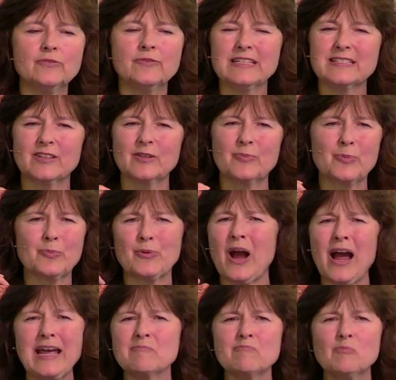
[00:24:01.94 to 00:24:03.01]
into the
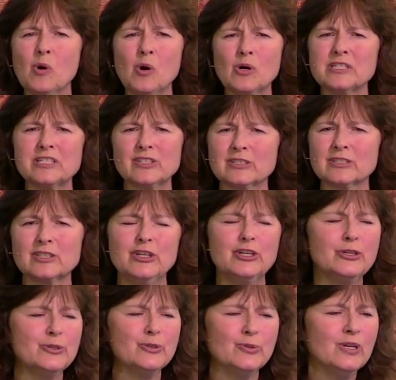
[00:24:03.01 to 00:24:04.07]
primordial
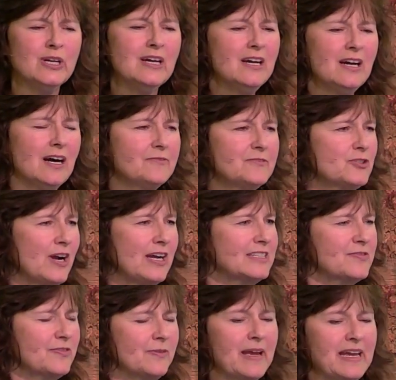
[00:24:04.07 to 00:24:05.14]
goo of
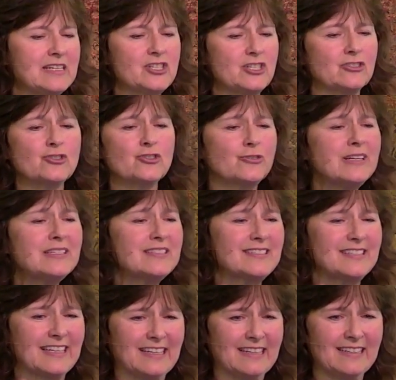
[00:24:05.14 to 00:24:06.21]
transformation,
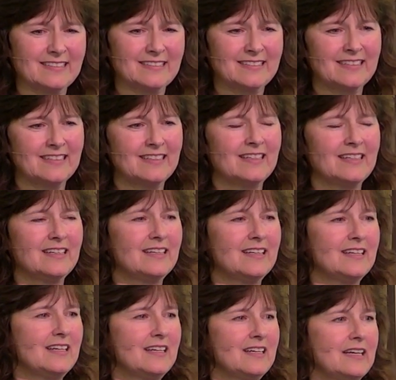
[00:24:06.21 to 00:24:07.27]
trusting
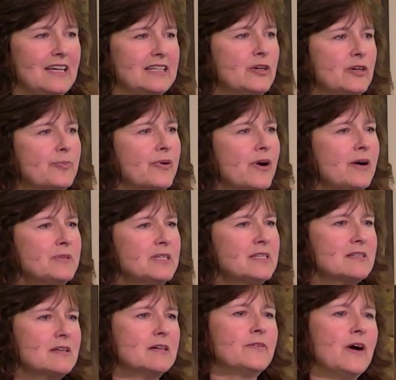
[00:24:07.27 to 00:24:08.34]
in the
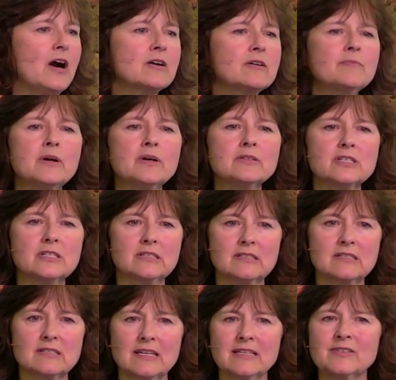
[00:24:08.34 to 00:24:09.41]
promise of our
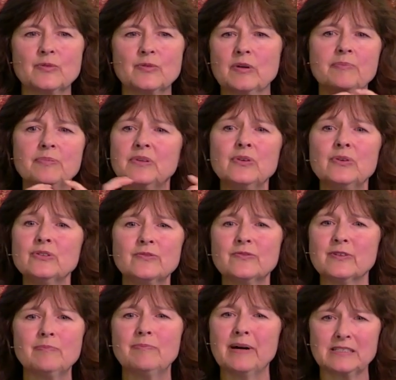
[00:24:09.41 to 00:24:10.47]
emergence into a
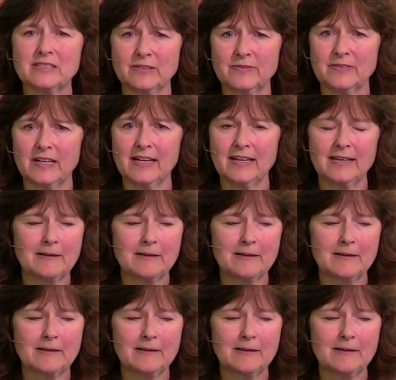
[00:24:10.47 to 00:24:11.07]
beautiful butterfly.